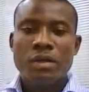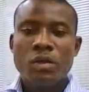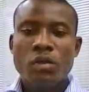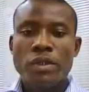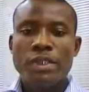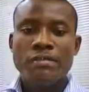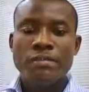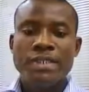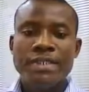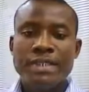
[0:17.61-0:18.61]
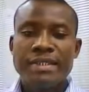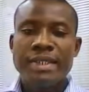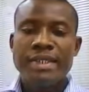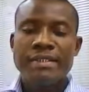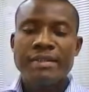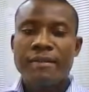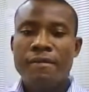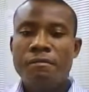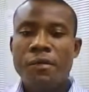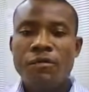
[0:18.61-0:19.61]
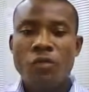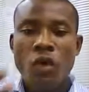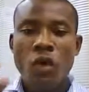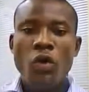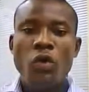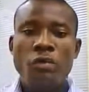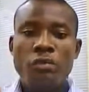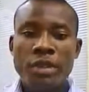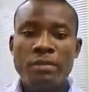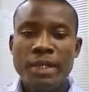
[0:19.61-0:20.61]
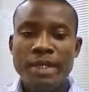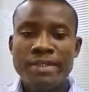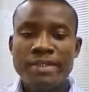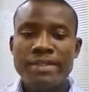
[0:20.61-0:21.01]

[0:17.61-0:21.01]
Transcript: What it means is that before you implement